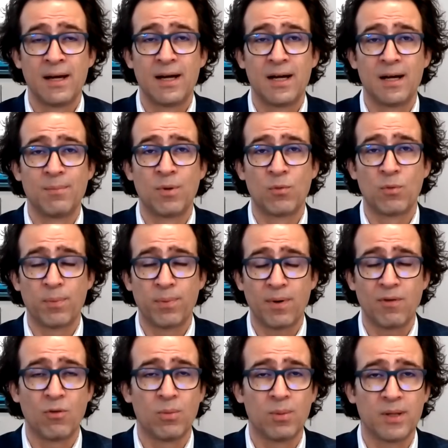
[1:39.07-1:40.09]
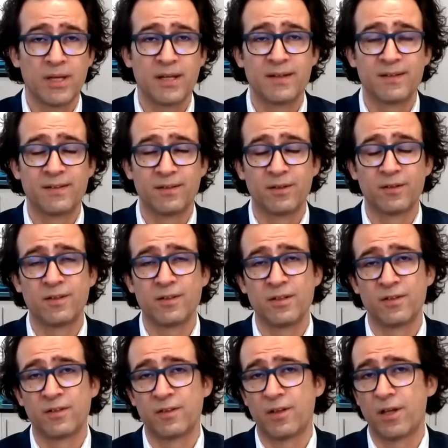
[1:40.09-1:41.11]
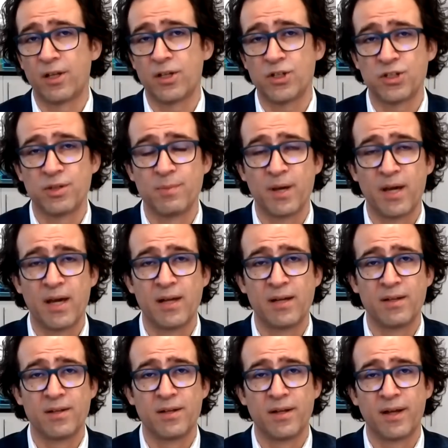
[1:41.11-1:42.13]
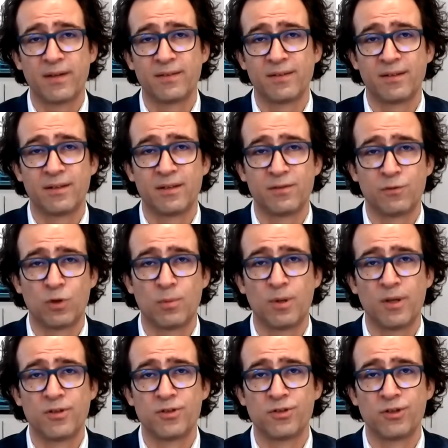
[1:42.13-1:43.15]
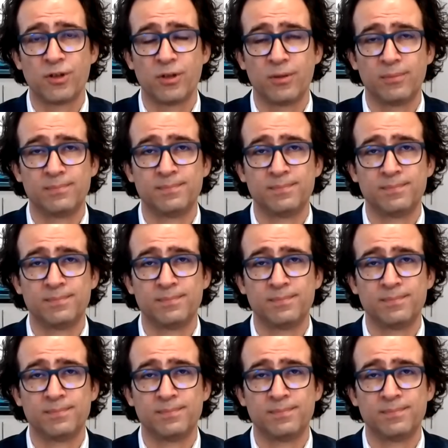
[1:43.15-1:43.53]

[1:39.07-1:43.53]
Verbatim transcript: uh, but we're probably going to still see a sluggish demand in the next uh, four months or so.